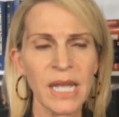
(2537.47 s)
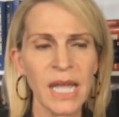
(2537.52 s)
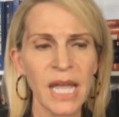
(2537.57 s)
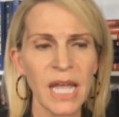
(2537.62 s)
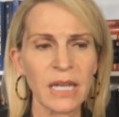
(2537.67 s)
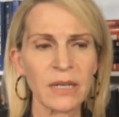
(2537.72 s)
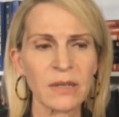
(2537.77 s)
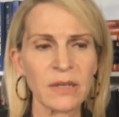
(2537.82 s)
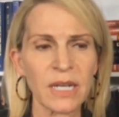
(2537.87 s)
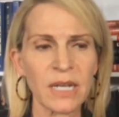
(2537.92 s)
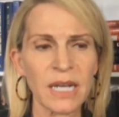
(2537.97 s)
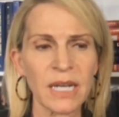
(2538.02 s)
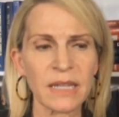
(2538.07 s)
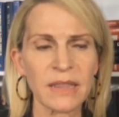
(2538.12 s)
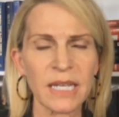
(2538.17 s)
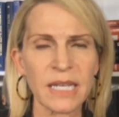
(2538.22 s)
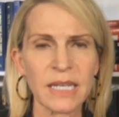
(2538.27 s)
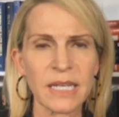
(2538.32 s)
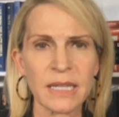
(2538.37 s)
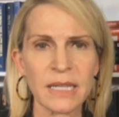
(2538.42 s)
And I
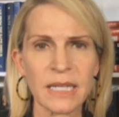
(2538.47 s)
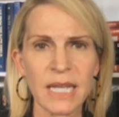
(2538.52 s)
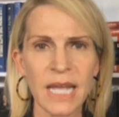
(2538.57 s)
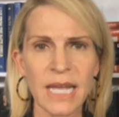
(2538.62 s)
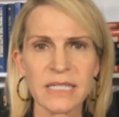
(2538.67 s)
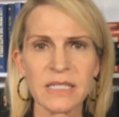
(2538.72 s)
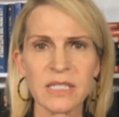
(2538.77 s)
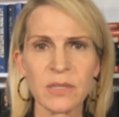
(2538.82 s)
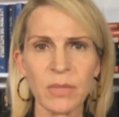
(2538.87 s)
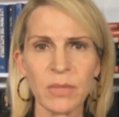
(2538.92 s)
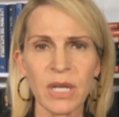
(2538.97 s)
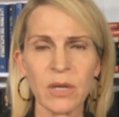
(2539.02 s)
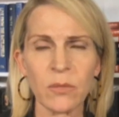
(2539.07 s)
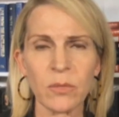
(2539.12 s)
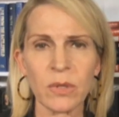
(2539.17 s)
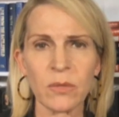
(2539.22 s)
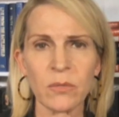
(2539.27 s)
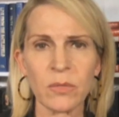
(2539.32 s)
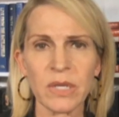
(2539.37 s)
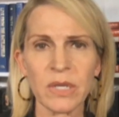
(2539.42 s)
think in the last debate,
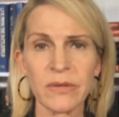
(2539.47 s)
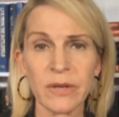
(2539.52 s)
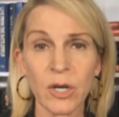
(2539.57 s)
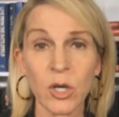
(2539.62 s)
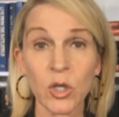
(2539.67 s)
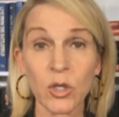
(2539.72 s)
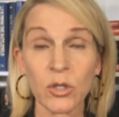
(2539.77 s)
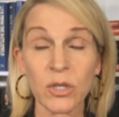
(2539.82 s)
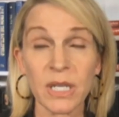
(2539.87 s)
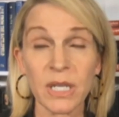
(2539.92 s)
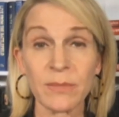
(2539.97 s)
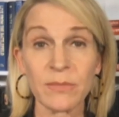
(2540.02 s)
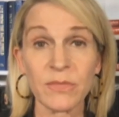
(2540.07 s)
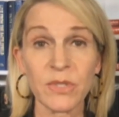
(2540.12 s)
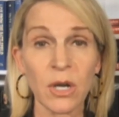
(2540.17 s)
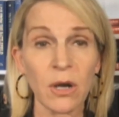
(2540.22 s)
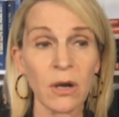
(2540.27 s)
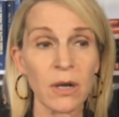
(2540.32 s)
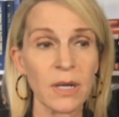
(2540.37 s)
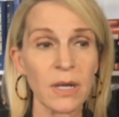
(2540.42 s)
we heard him
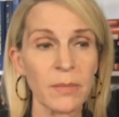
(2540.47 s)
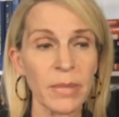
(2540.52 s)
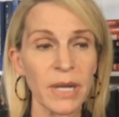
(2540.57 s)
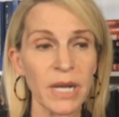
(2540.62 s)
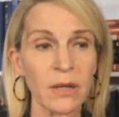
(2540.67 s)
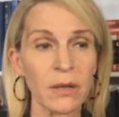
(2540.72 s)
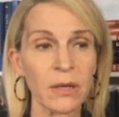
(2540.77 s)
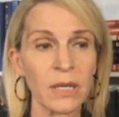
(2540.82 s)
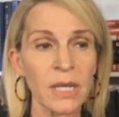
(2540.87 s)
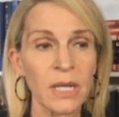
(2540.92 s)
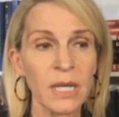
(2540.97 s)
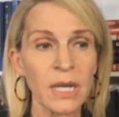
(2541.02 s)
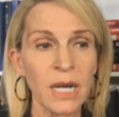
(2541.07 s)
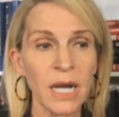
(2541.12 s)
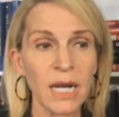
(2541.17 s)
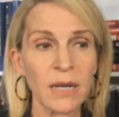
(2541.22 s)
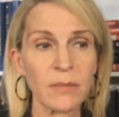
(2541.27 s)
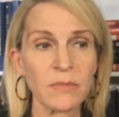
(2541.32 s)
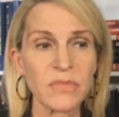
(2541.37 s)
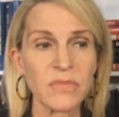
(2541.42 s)
talk about
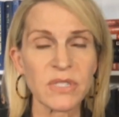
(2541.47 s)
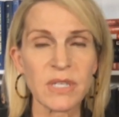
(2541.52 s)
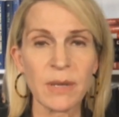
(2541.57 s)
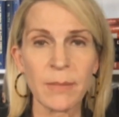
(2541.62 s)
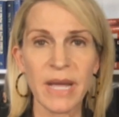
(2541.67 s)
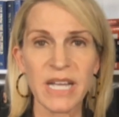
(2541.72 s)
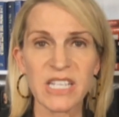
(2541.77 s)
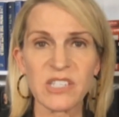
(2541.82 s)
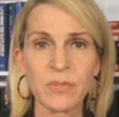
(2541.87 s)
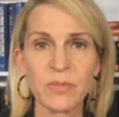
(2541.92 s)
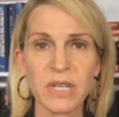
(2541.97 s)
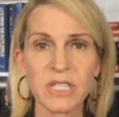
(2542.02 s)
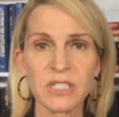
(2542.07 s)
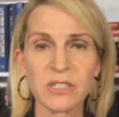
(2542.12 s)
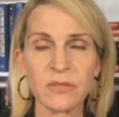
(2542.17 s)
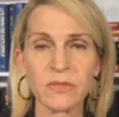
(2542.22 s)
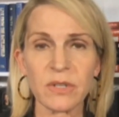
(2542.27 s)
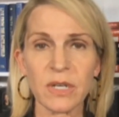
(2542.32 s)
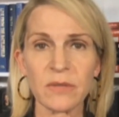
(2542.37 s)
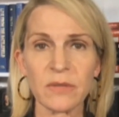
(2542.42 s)
some aspects
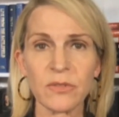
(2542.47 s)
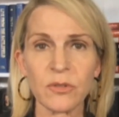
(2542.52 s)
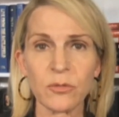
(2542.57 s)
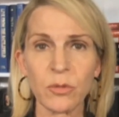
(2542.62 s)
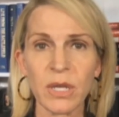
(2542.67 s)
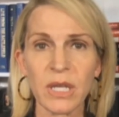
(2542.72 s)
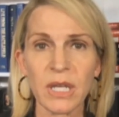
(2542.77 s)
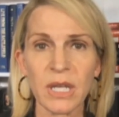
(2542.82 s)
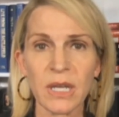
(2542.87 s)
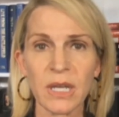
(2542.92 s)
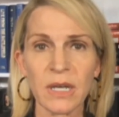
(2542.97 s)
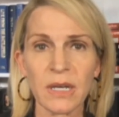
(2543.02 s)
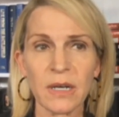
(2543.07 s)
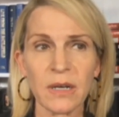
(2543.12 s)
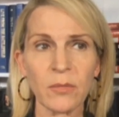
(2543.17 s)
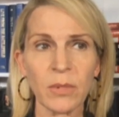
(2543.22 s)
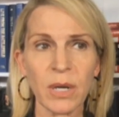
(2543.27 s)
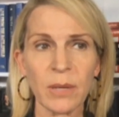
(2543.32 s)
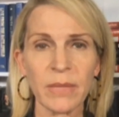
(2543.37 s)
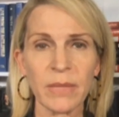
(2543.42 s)
of tweaking
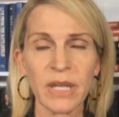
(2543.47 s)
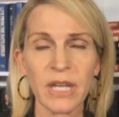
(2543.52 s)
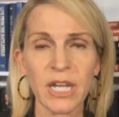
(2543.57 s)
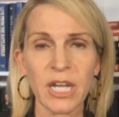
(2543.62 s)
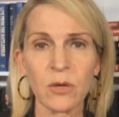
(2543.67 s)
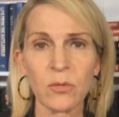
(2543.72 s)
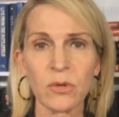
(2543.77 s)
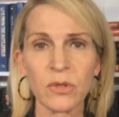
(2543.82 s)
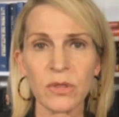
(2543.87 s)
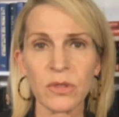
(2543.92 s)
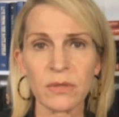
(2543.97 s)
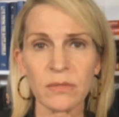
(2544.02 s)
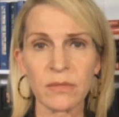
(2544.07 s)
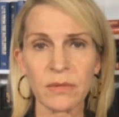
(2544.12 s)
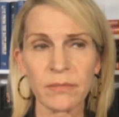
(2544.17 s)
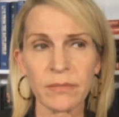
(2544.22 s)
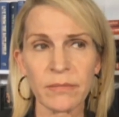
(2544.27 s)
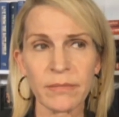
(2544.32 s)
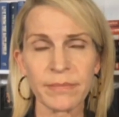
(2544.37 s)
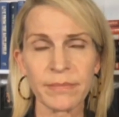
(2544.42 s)
Obamacare with
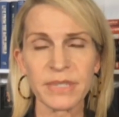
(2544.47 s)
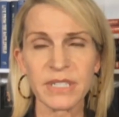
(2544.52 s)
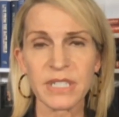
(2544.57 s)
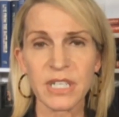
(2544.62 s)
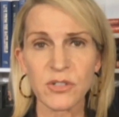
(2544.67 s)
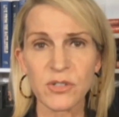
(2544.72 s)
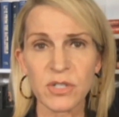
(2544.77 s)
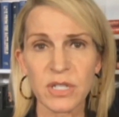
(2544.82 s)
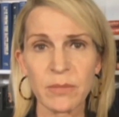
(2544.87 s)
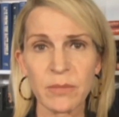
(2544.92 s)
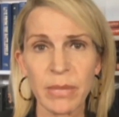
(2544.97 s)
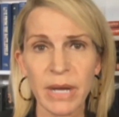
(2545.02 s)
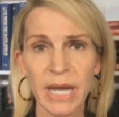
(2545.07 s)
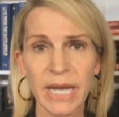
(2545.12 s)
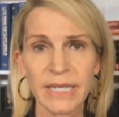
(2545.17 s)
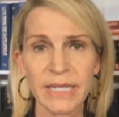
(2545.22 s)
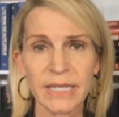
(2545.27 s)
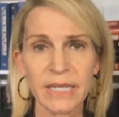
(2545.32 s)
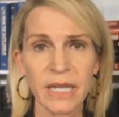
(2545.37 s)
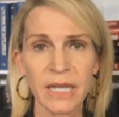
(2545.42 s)
potentially
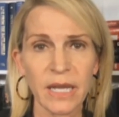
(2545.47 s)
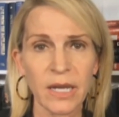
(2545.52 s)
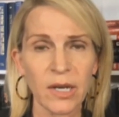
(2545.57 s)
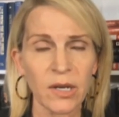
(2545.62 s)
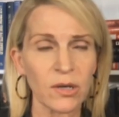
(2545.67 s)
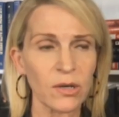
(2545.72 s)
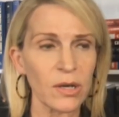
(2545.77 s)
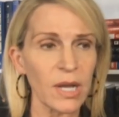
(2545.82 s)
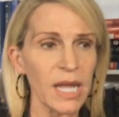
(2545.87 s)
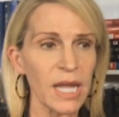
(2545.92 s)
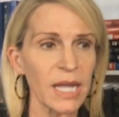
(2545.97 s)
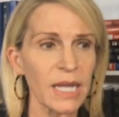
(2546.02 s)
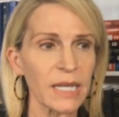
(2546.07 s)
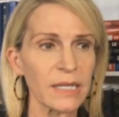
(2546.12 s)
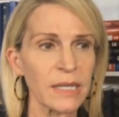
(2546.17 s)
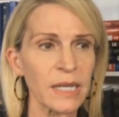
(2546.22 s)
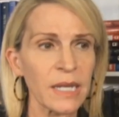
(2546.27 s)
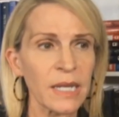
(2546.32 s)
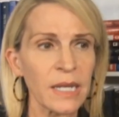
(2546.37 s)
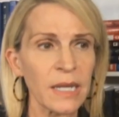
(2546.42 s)
Biden care.
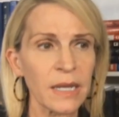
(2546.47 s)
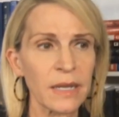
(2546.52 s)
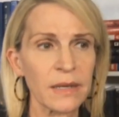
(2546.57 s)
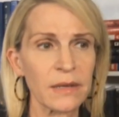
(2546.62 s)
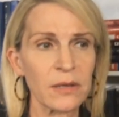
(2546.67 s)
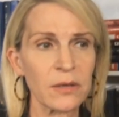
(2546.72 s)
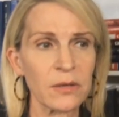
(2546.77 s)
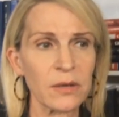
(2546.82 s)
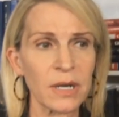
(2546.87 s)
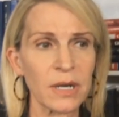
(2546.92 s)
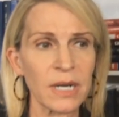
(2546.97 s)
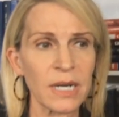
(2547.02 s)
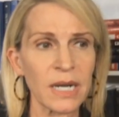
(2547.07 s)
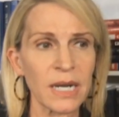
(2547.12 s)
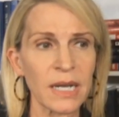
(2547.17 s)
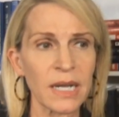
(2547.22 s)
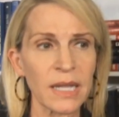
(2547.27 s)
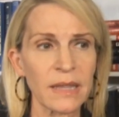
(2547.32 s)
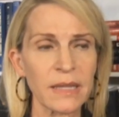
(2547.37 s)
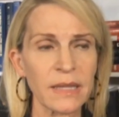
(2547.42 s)
And, you know,
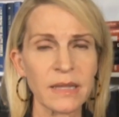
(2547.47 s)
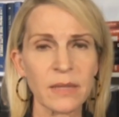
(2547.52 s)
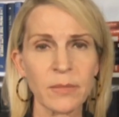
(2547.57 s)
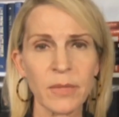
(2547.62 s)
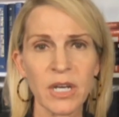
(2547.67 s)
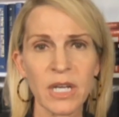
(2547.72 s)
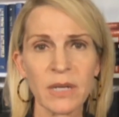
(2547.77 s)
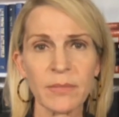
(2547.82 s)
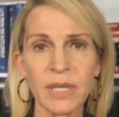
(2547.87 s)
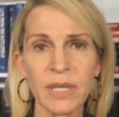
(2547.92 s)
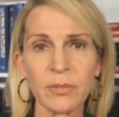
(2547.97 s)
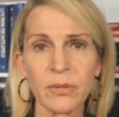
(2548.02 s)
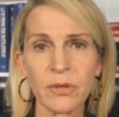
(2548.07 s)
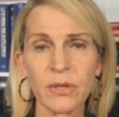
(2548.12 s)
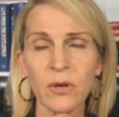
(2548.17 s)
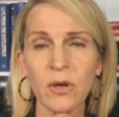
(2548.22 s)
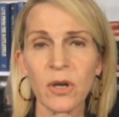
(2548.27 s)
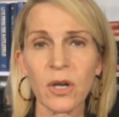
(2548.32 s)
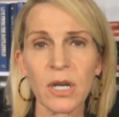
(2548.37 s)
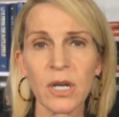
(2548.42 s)
I think the American people
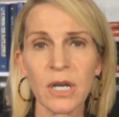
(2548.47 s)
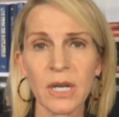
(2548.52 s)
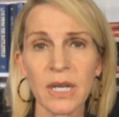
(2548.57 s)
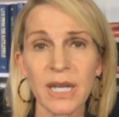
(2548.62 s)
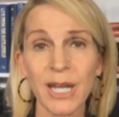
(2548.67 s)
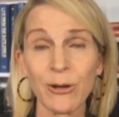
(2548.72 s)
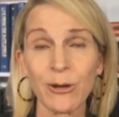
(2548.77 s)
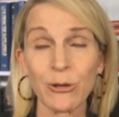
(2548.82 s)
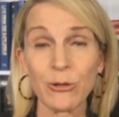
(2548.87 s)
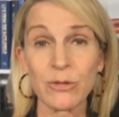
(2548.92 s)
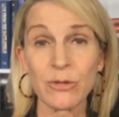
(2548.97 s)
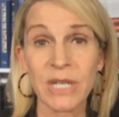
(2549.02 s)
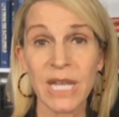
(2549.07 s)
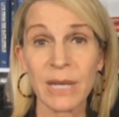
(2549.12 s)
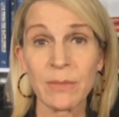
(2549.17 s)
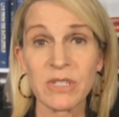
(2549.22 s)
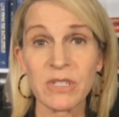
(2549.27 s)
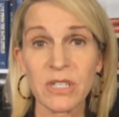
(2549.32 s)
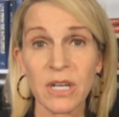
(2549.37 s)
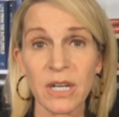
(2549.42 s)
don't care whose
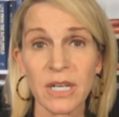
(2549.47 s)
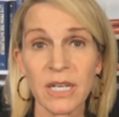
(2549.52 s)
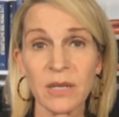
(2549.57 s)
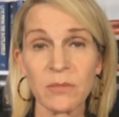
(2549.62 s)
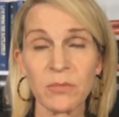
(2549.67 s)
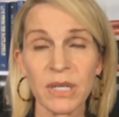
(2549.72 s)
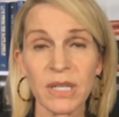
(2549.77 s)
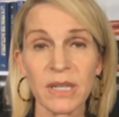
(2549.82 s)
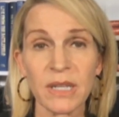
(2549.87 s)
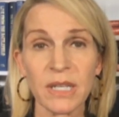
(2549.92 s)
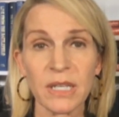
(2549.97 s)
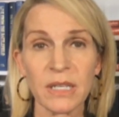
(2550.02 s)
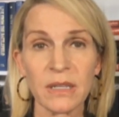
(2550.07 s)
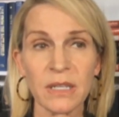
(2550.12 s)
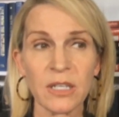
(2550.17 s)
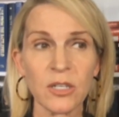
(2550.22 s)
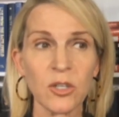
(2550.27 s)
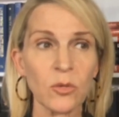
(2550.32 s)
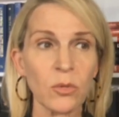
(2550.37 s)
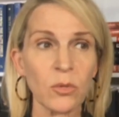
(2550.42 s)
name is on it, but they
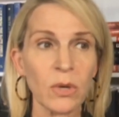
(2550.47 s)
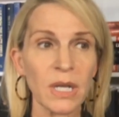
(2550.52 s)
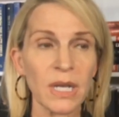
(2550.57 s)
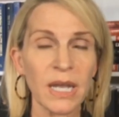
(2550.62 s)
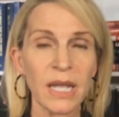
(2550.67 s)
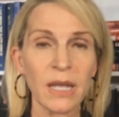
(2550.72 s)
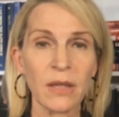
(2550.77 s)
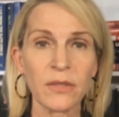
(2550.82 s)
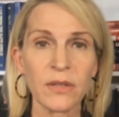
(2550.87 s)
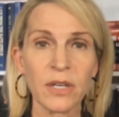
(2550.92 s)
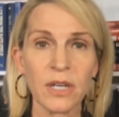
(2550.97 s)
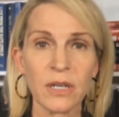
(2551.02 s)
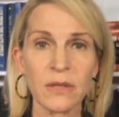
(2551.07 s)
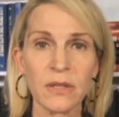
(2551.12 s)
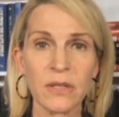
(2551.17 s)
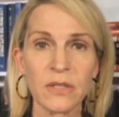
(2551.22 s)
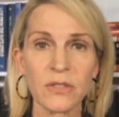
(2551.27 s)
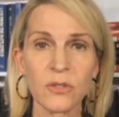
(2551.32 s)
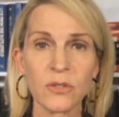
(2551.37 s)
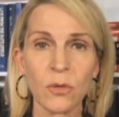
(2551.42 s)
do want healthcare
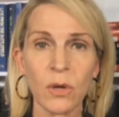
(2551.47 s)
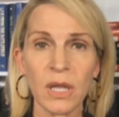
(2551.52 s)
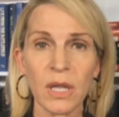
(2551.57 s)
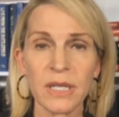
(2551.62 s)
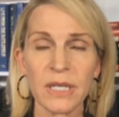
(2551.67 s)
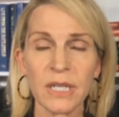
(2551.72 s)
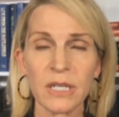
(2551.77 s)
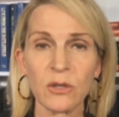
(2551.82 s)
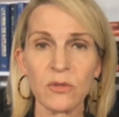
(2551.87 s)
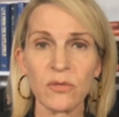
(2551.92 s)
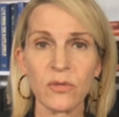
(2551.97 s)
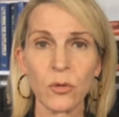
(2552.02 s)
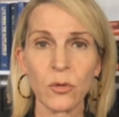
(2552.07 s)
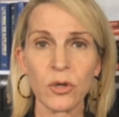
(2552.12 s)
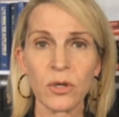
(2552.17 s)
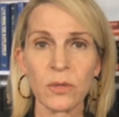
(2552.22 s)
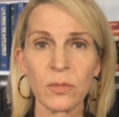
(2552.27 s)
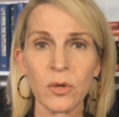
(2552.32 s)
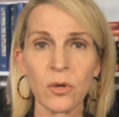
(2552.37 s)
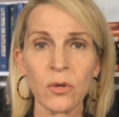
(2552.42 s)
that's quality and
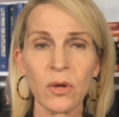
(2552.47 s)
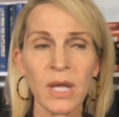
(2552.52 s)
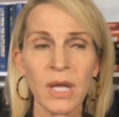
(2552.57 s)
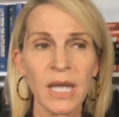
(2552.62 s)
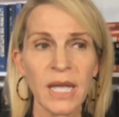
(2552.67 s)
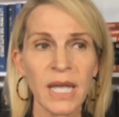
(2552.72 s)
affordable.